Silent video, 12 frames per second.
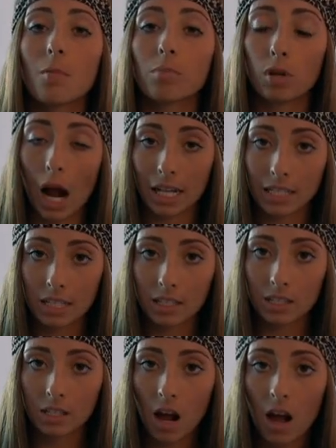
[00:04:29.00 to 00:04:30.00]

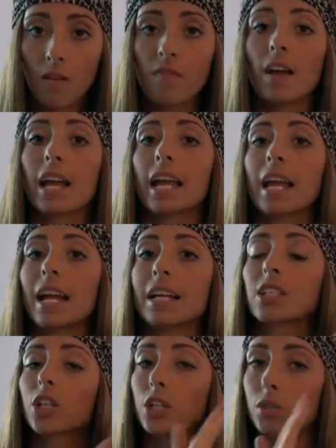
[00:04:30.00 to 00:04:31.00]
bronzing stuff
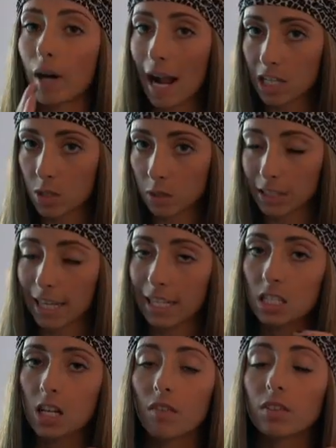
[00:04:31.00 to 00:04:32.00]
and gradual
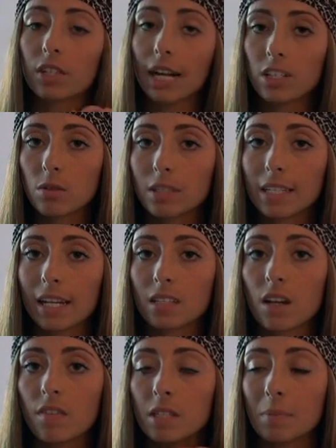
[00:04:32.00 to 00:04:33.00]
tan stuff. Gradual tan
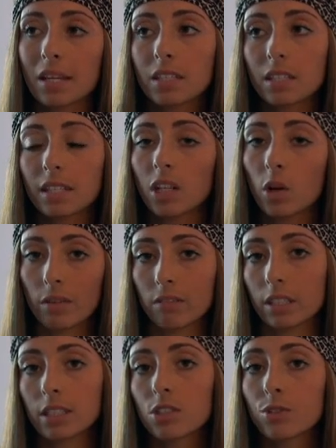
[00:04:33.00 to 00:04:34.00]
stuff is basically
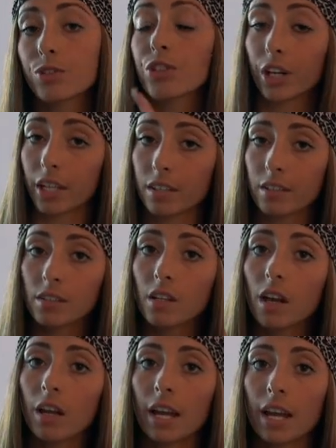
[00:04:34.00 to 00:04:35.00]
equivalent to Jergens.
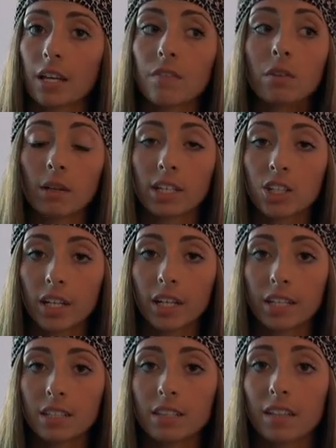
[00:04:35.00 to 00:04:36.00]
And if you like
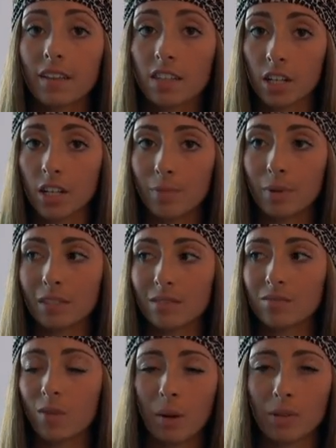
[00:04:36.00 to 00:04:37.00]
Jergens, that's good, but
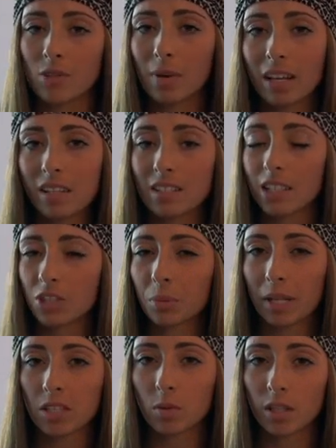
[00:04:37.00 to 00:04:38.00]
why would you buy the St.
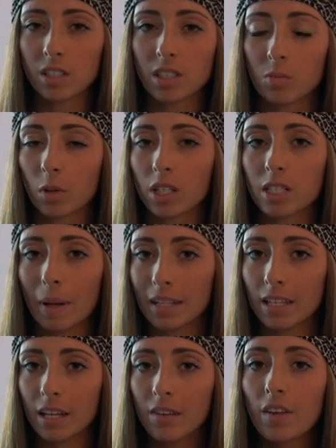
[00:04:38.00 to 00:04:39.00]
Tropez one because it's more
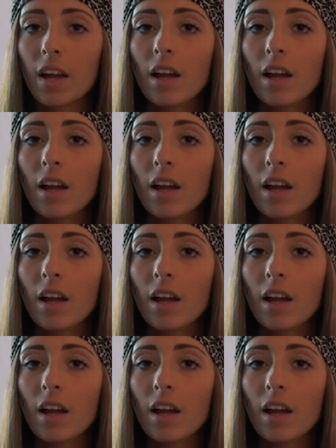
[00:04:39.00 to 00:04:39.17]
expensive?